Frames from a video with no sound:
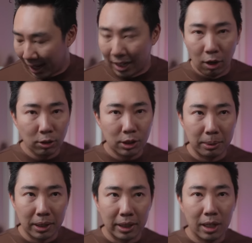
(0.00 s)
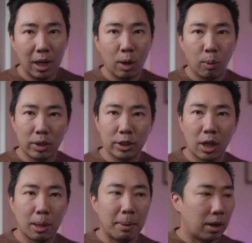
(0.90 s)
and ultimately, we're gonna
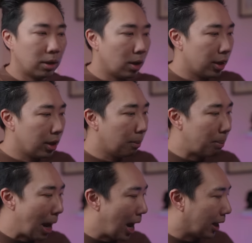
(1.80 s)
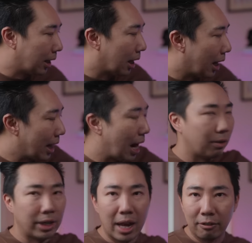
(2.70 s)
talk about the bag that I
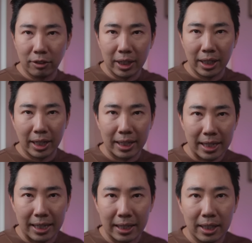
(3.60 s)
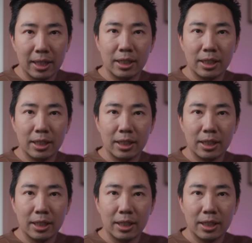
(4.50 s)
carry everything in